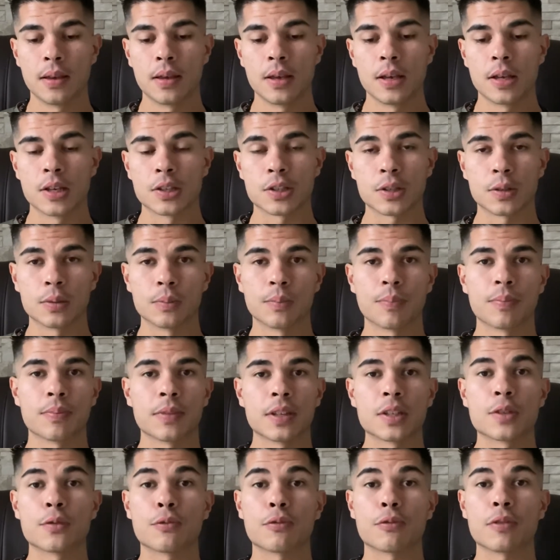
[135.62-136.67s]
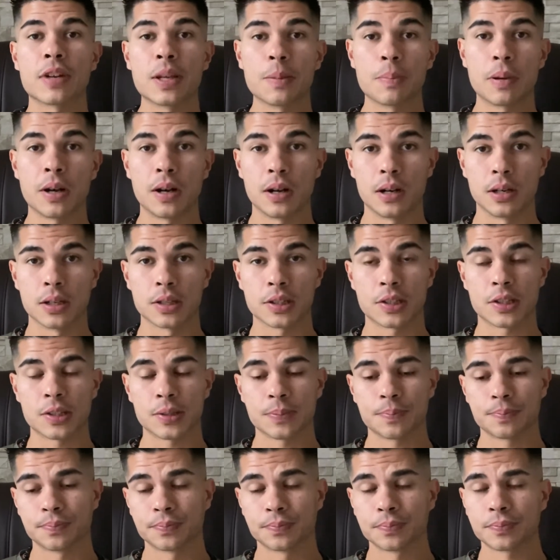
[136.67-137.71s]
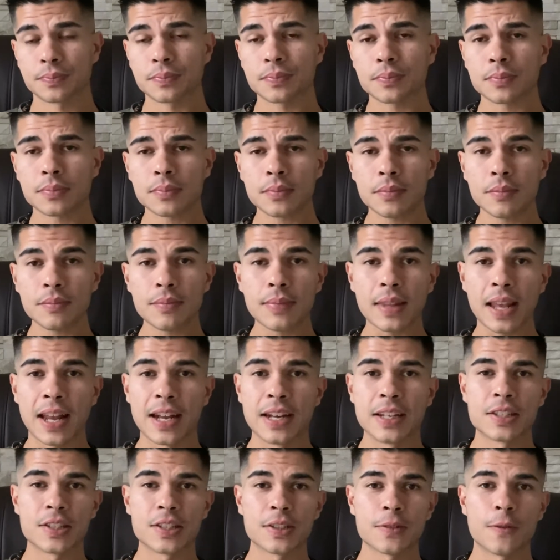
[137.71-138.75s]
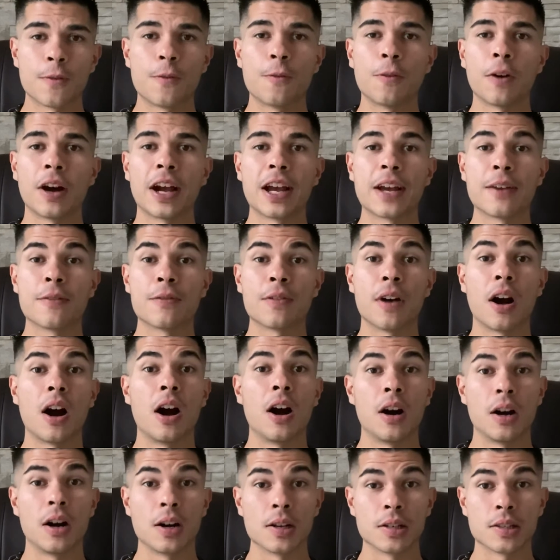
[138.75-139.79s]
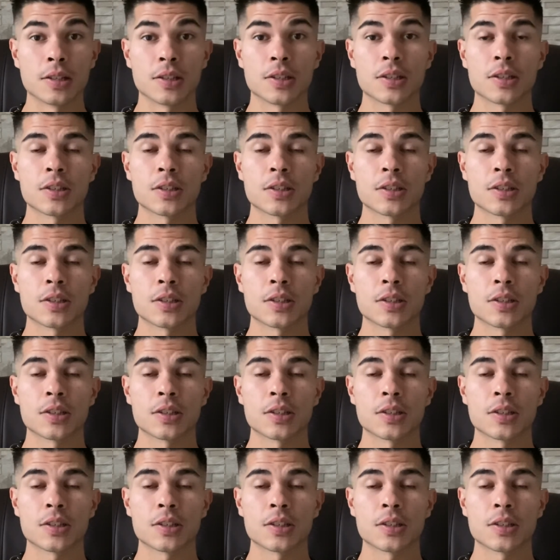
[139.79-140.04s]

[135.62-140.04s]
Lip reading: So there's three parts and there's 5 R's.